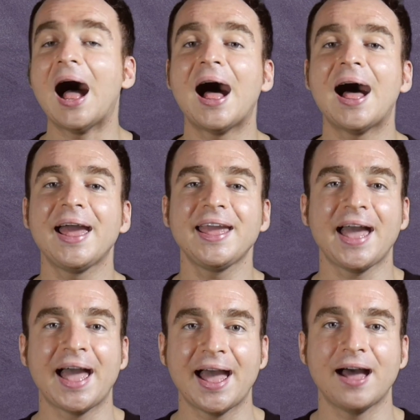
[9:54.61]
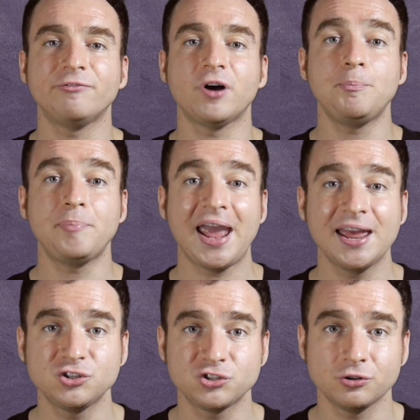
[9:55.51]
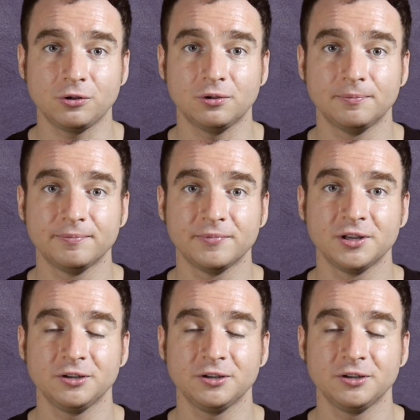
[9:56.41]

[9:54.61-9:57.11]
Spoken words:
I have a pencil.